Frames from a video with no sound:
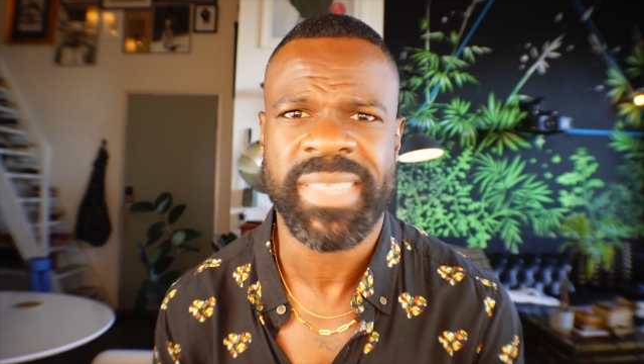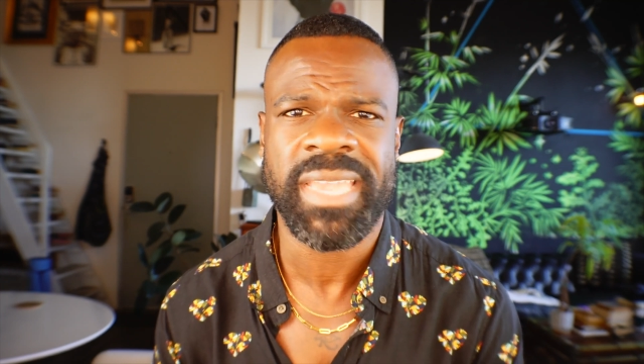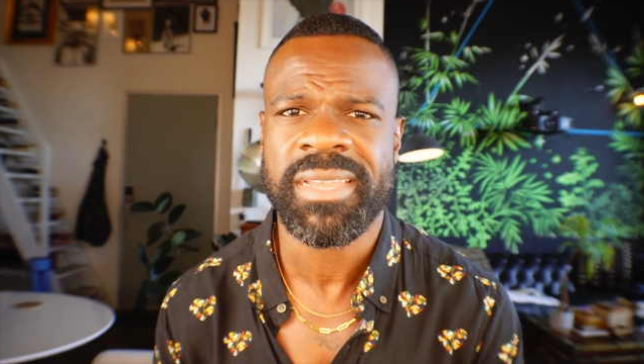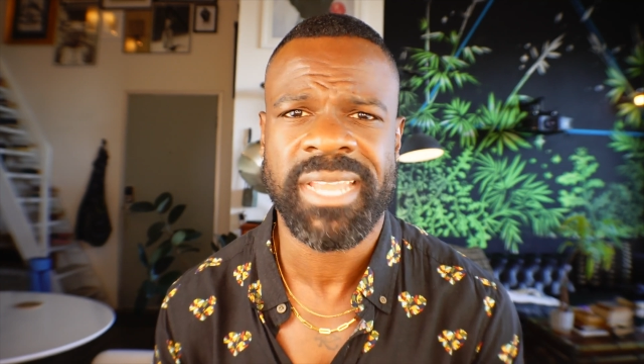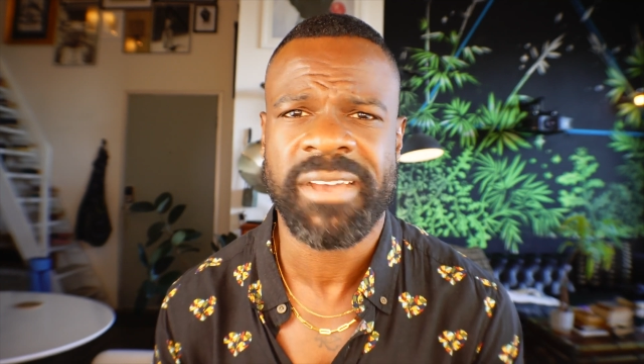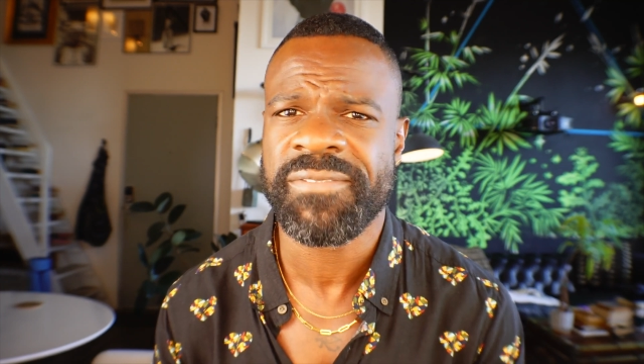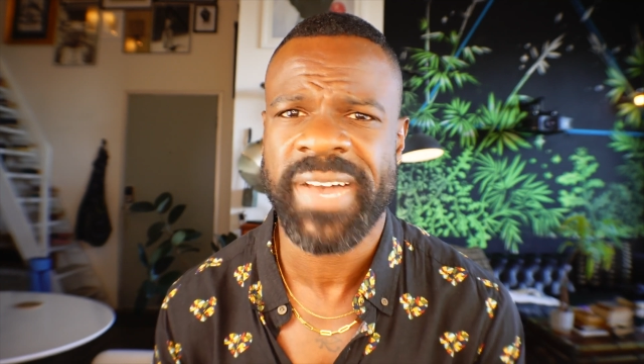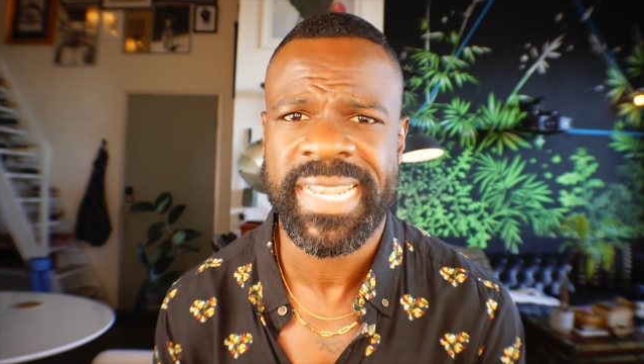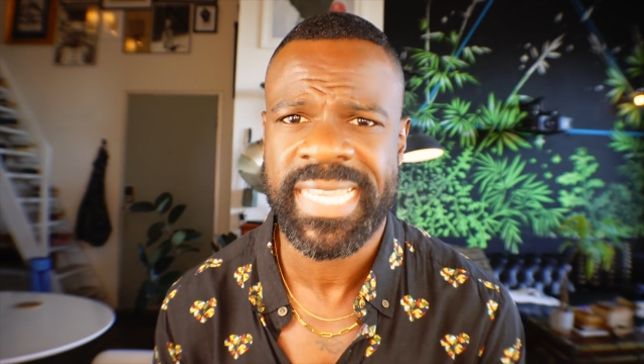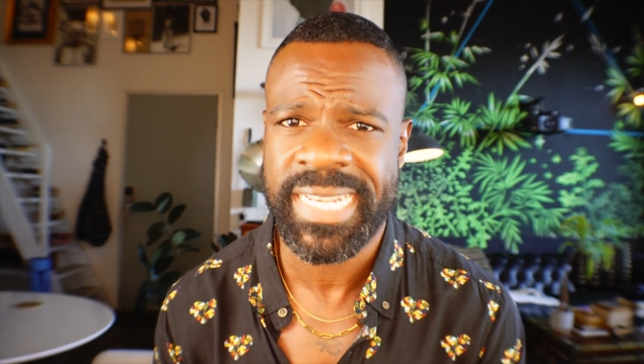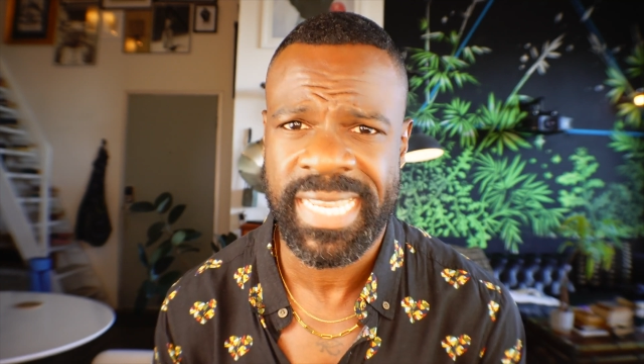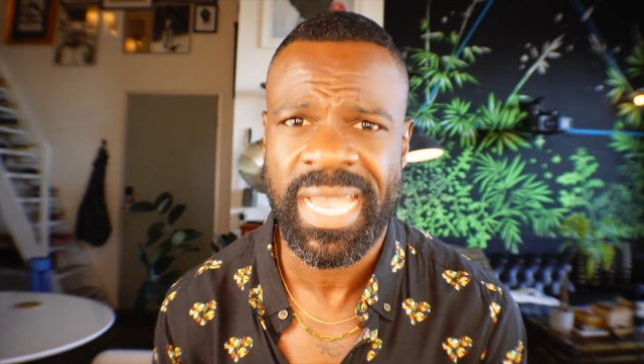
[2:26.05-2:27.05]
They could not
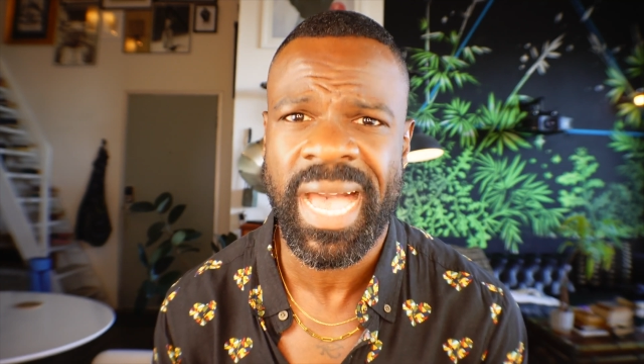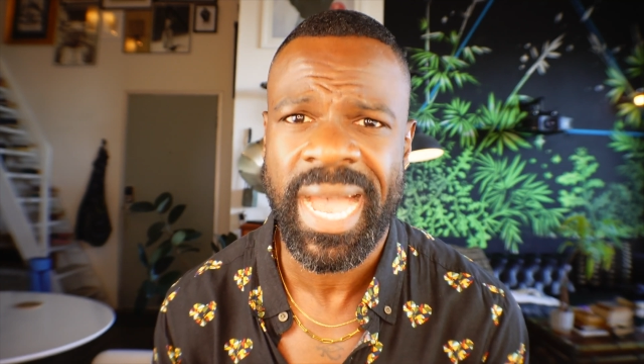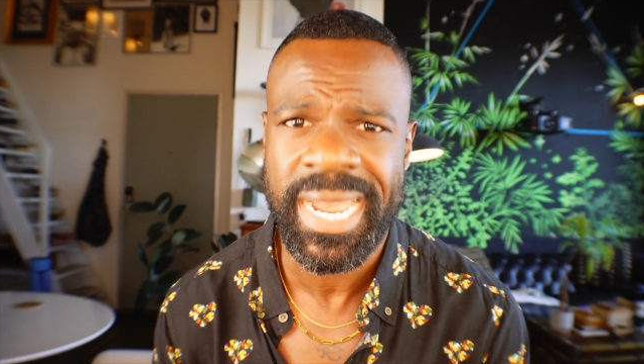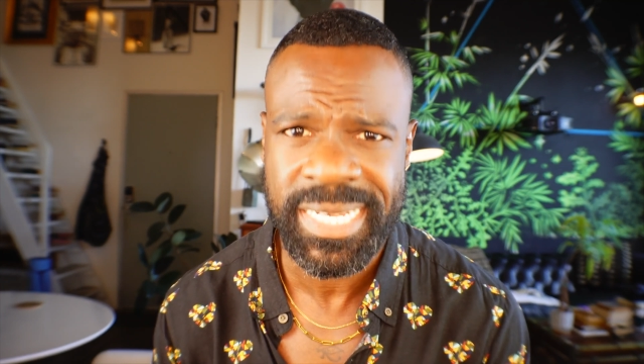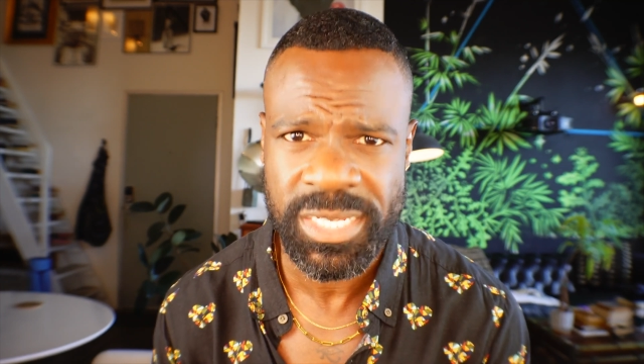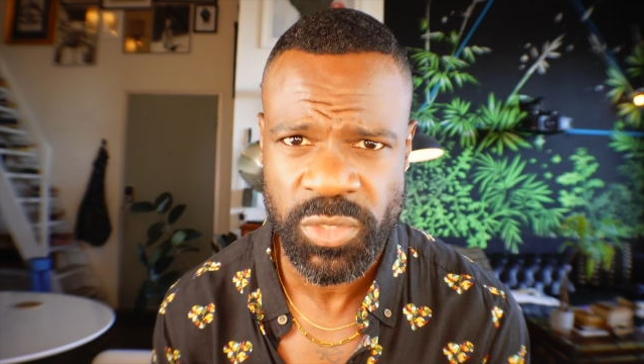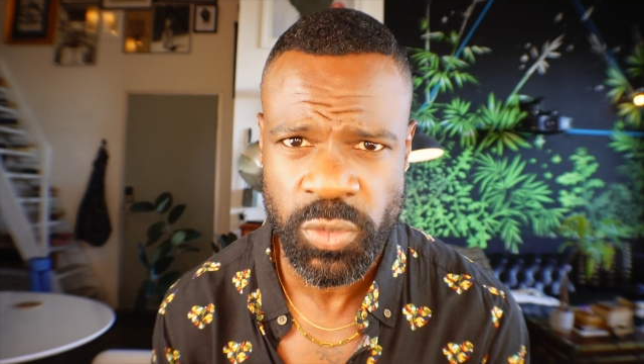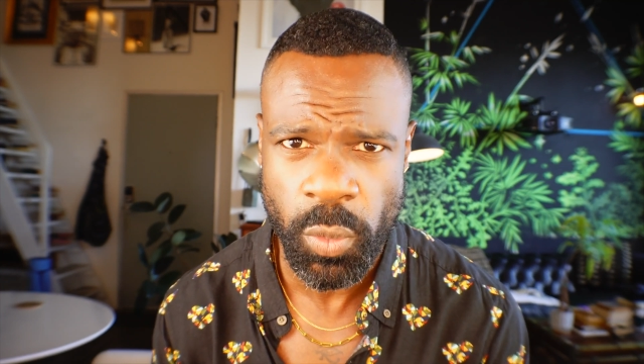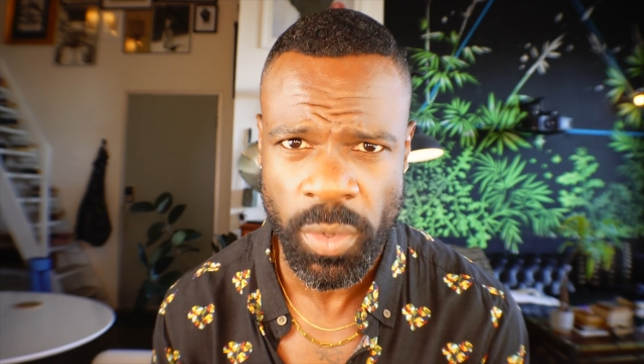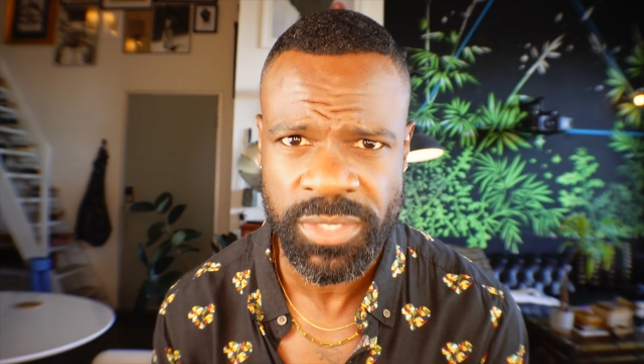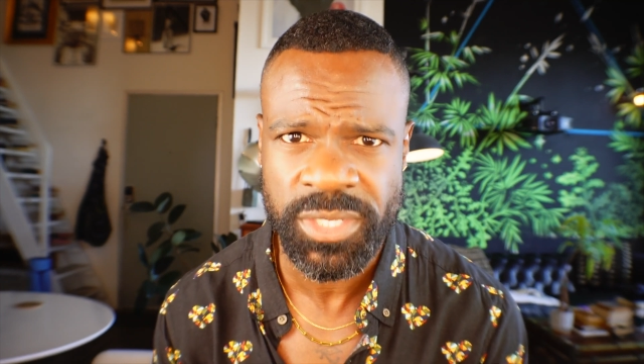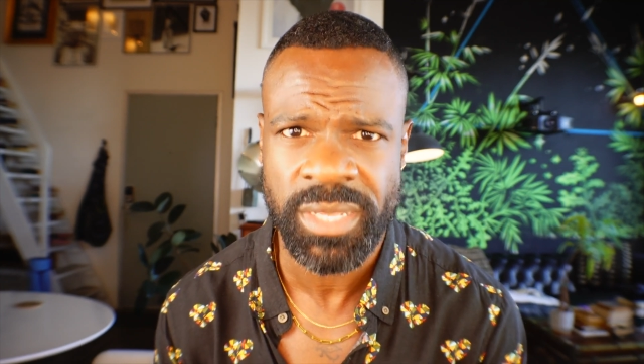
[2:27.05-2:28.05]
find any kindness
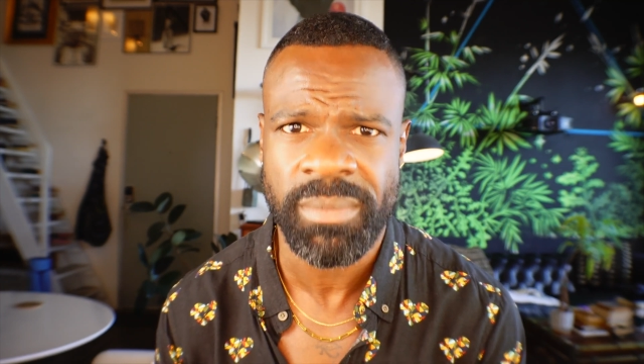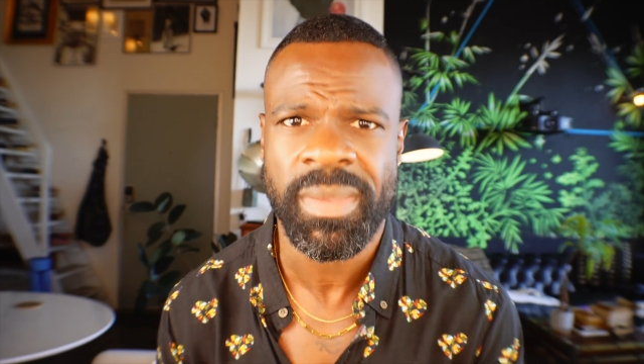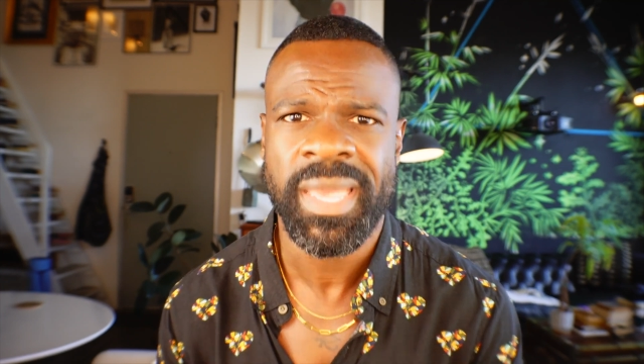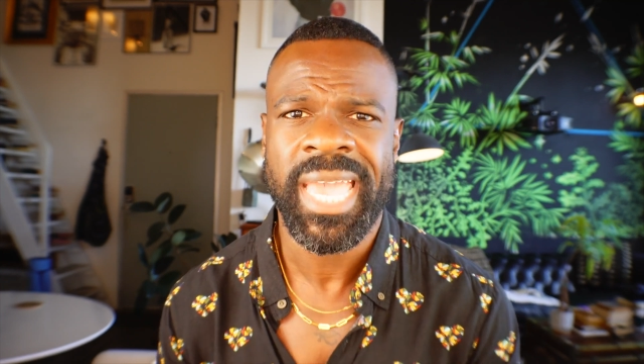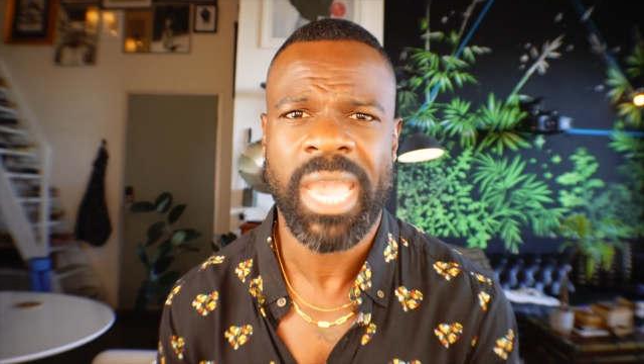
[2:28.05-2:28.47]
towards him.